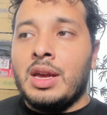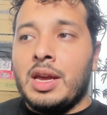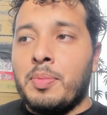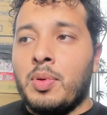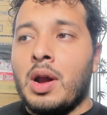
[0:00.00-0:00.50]

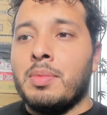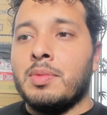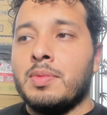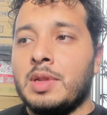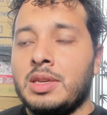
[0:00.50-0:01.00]
it
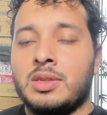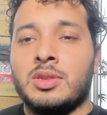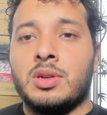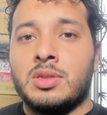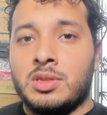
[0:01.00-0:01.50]
probably
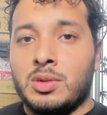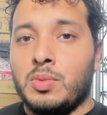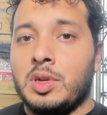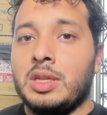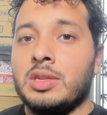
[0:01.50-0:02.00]
starts to
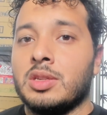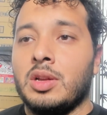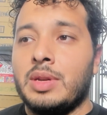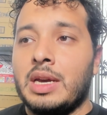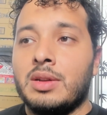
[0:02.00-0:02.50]
really slow
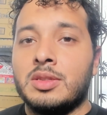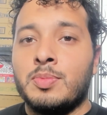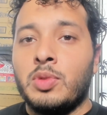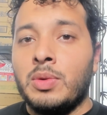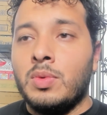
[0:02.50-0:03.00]
down its
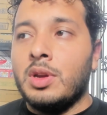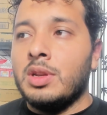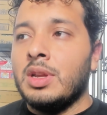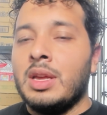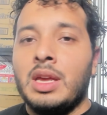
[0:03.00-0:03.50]
print run,
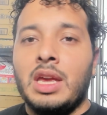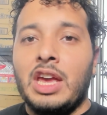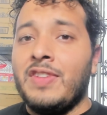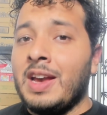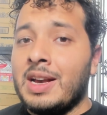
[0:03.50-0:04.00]

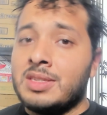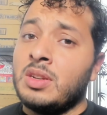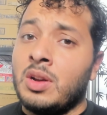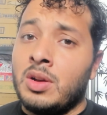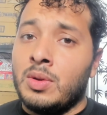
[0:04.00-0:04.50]
if it
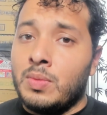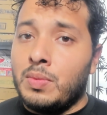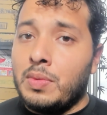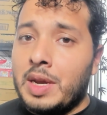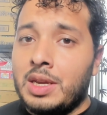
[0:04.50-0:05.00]
hasn't
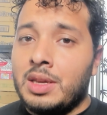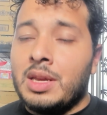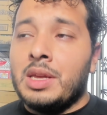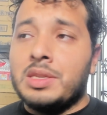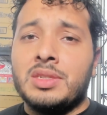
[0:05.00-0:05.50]
already.
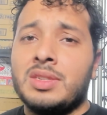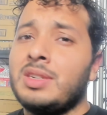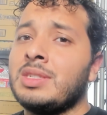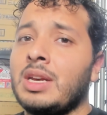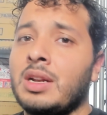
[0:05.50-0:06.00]
This isn't a
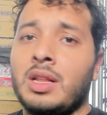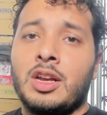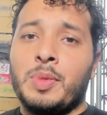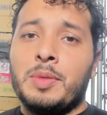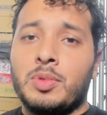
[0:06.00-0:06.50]
set a lot of
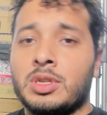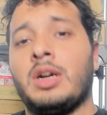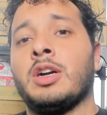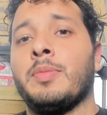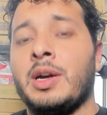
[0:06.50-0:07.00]
people
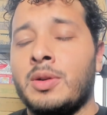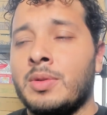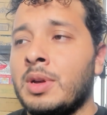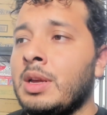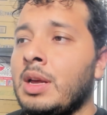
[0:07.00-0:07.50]
talk about,
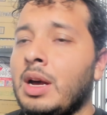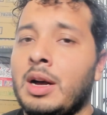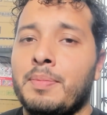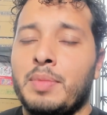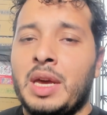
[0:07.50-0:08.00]

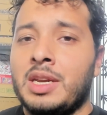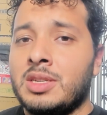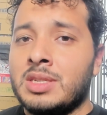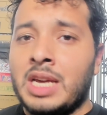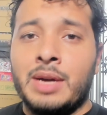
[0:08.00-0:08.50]
and it
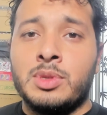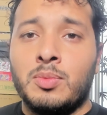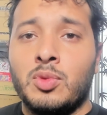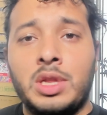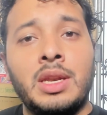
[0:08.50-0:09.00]
does have some
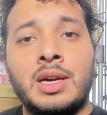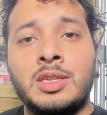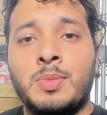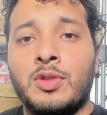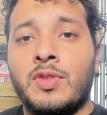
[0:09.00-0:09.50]
really nice,
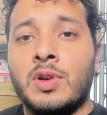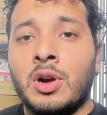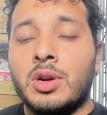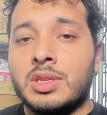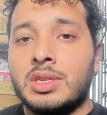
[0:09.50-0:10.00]
beautiful
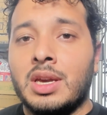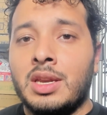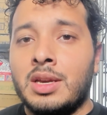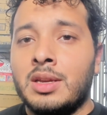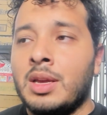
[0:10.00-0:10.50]
cards in it.